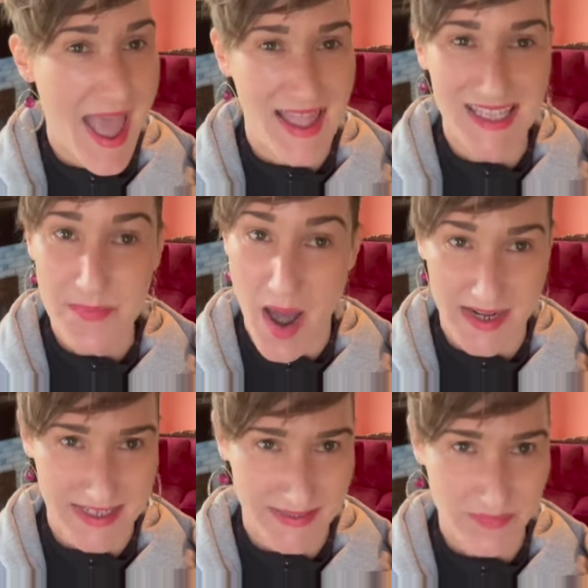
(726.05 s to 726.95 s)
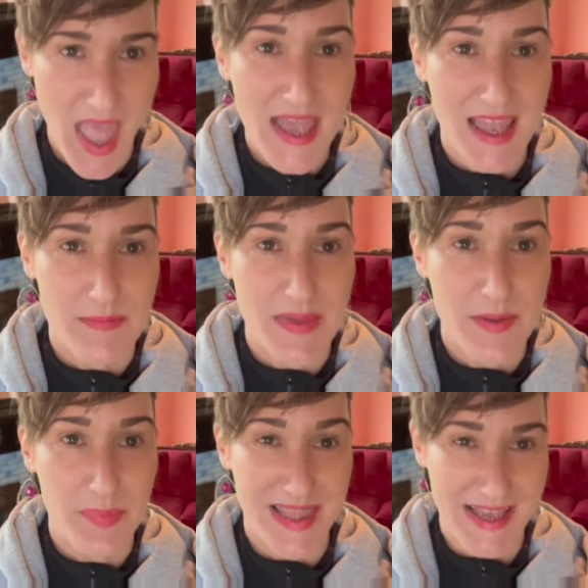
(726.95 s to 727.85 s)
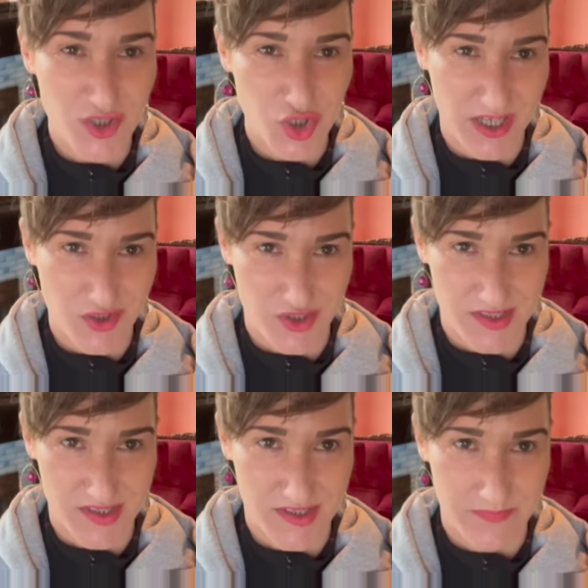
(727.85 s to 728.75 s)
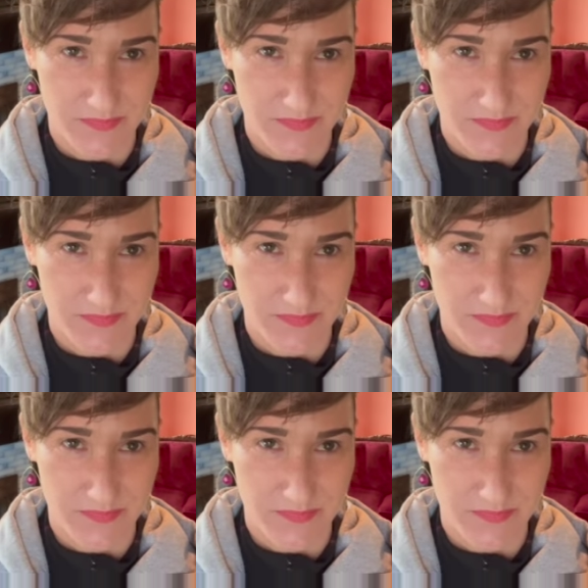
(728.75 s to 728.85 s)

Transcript: anybody can make plan changes.